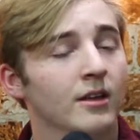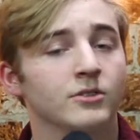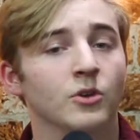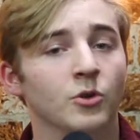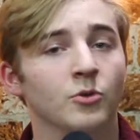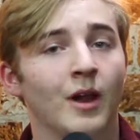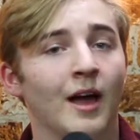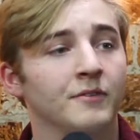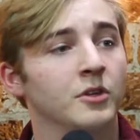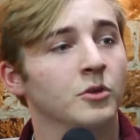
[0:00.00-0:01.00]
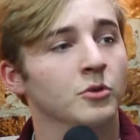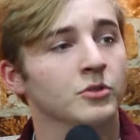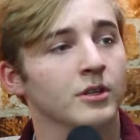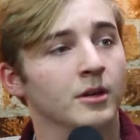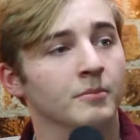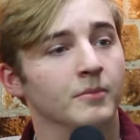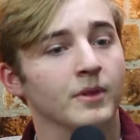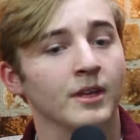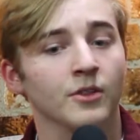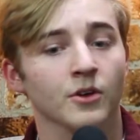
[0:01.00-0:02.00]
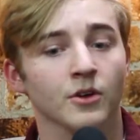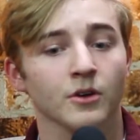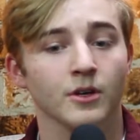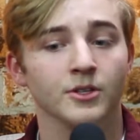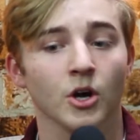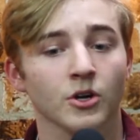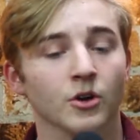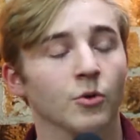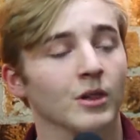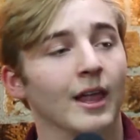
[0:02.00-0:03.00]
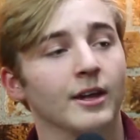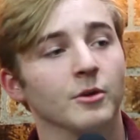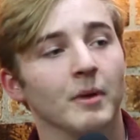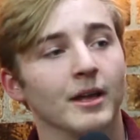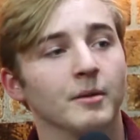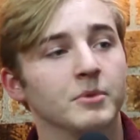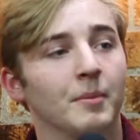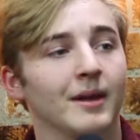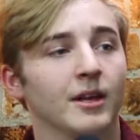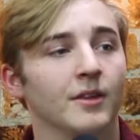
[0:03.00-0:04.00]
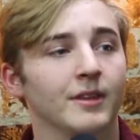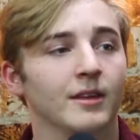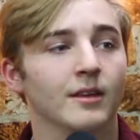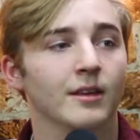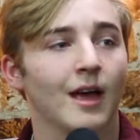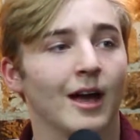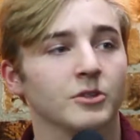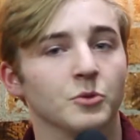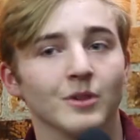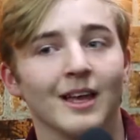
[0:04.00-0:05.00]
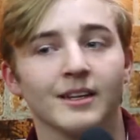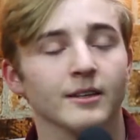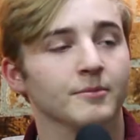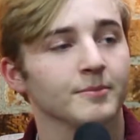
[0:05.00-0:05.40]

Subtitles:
so you'd have to use either darker or lighter makeup depending on the actual lighting.